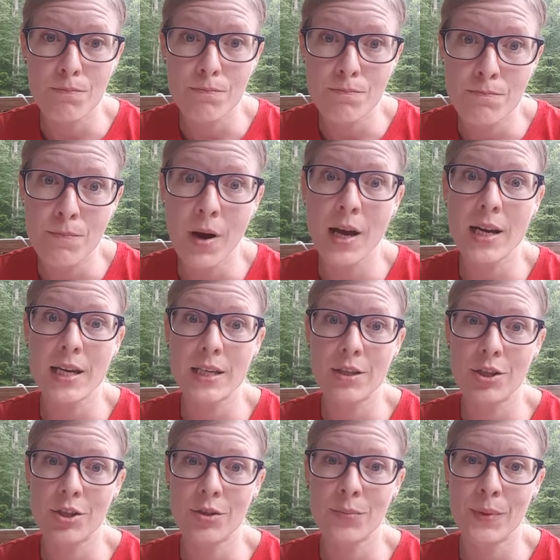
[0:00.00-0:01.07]
money
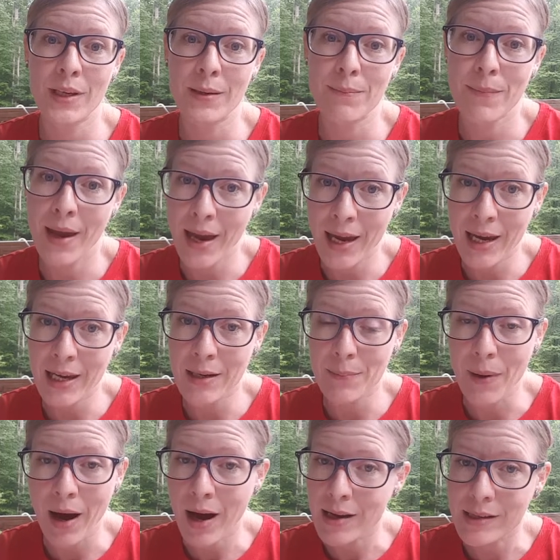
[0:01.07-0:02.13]
to be made
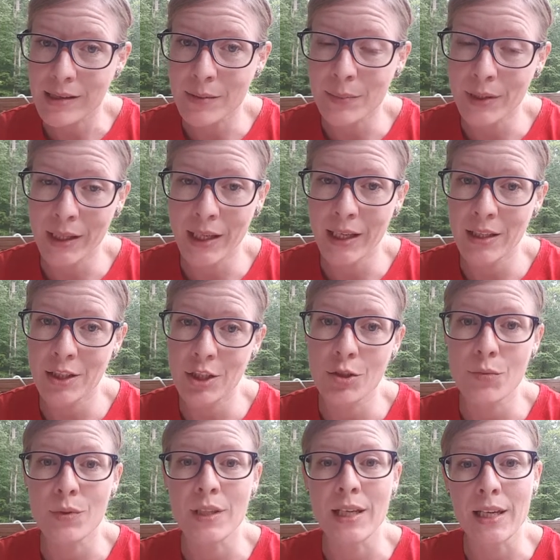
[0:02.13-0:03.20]
possibly. Do you
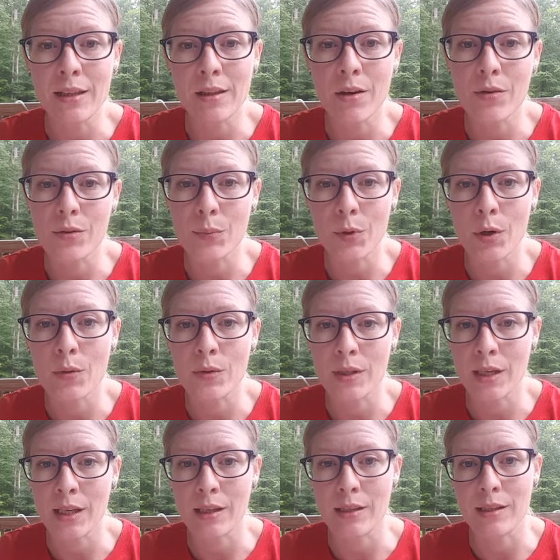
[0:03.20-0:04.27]
need those
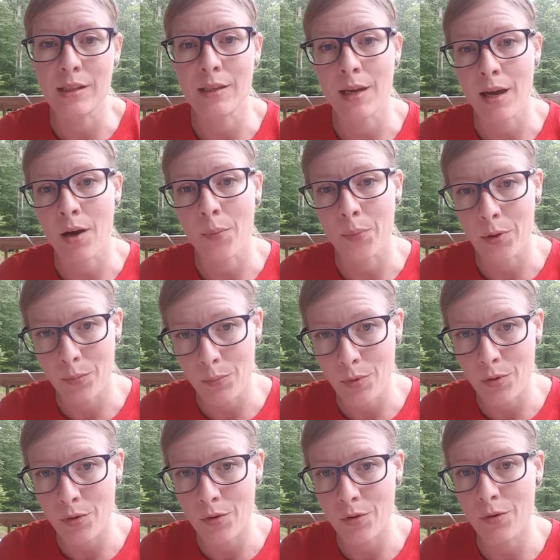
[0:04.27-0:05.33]
proceeds to help you
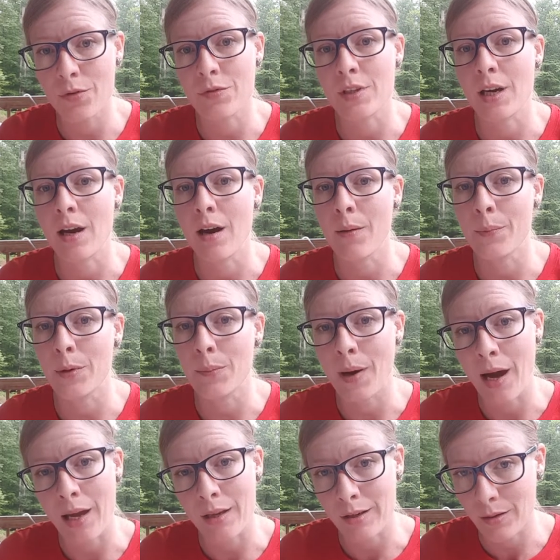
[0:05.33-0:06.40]
move, to help you
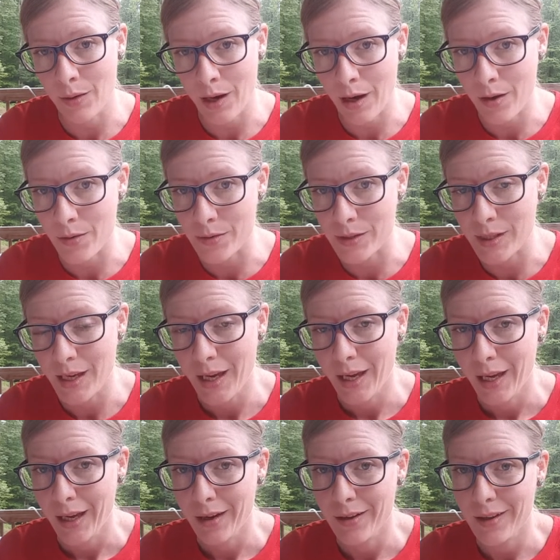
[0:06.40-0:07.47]
buy a new house?
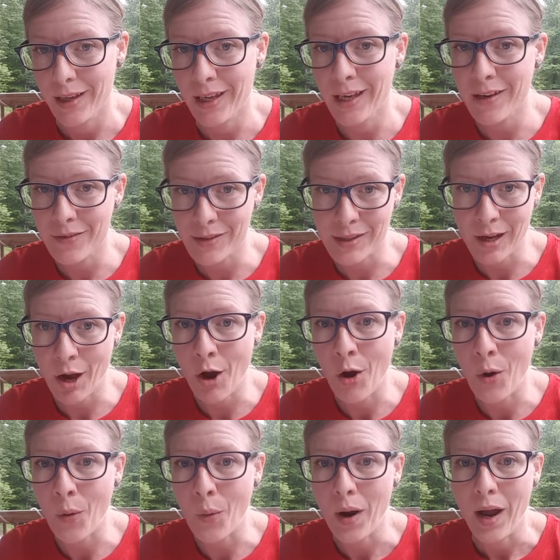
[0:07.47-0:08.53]
If
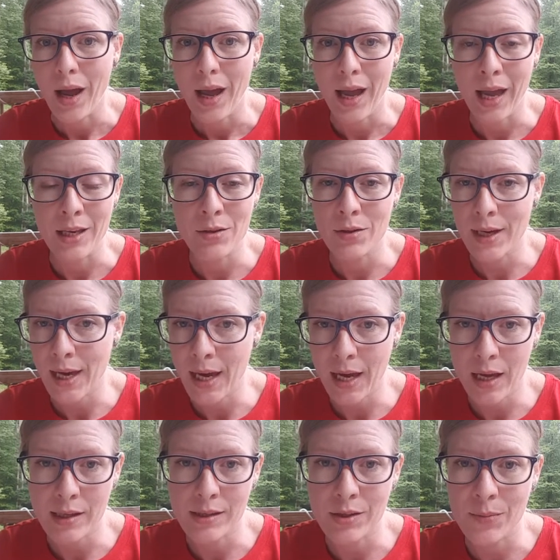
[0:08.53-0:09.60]
so, and you
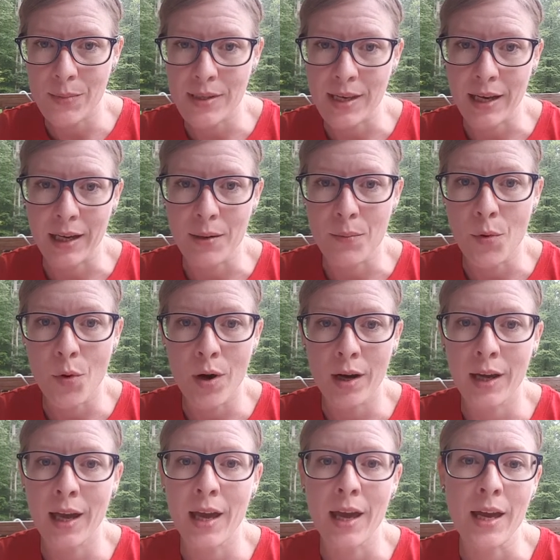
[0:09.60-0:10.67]
can't assume a second
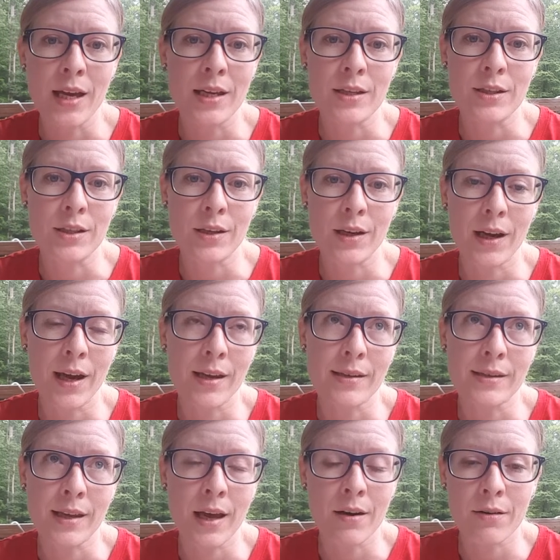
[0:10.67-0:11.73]
mortgage,
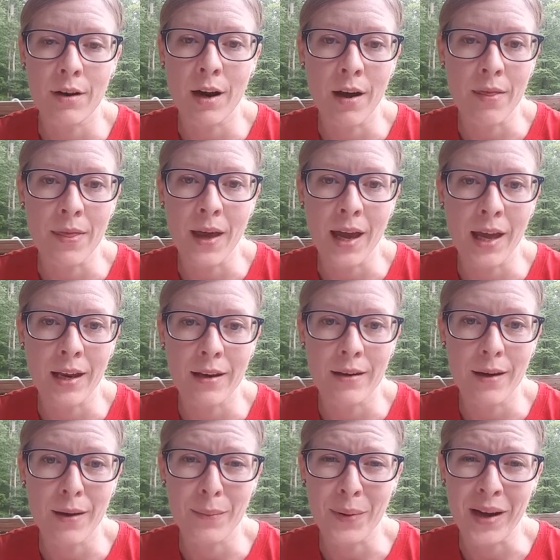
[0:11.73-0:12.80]
etc.,
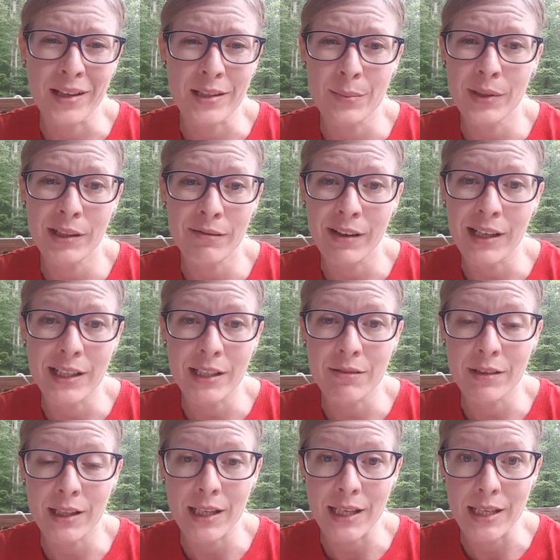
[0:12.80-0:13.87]
then possibly renting
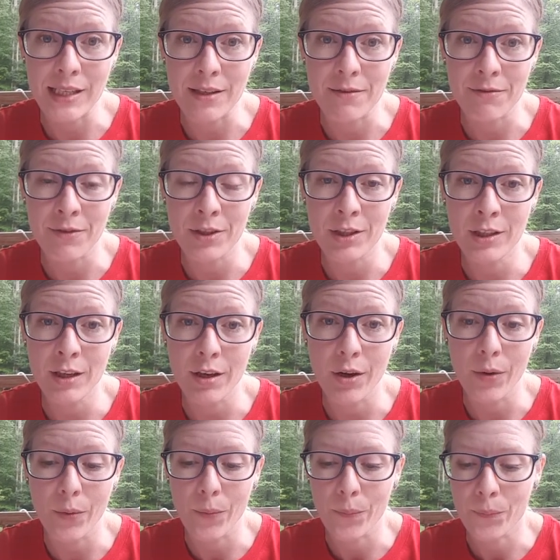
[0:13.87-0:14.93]
really isn't for
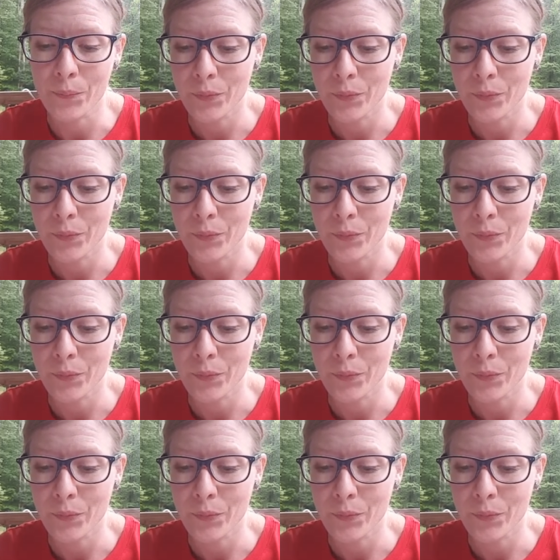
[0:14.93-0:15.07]
you.